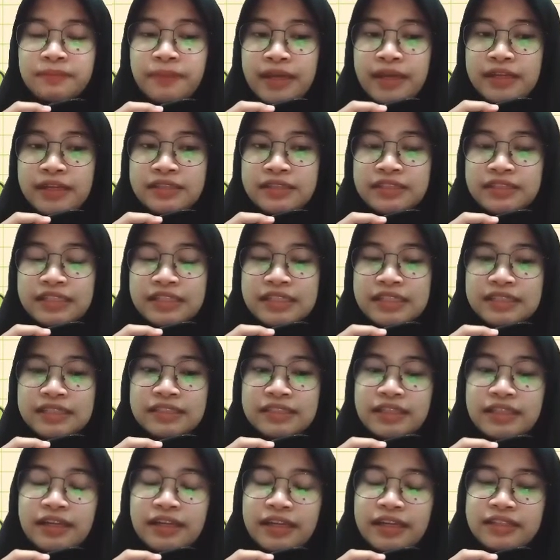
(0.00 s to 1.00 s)
pairs
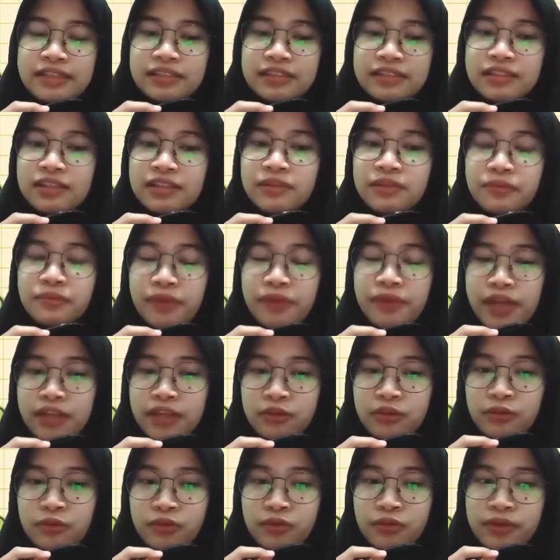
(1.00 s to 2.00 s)
is an excellent way
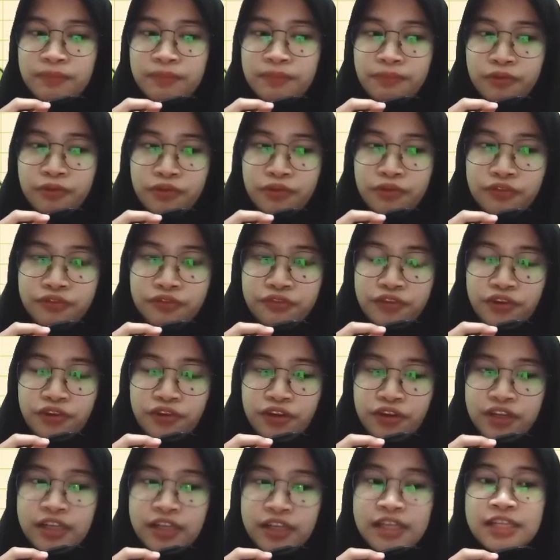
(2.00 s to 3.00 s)
to improve
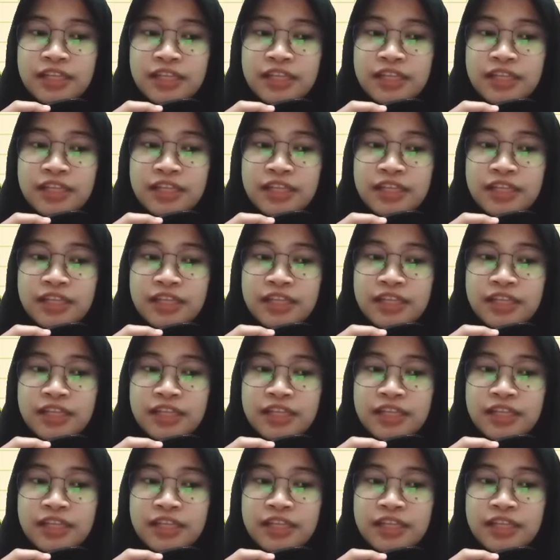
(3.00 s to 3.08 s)
your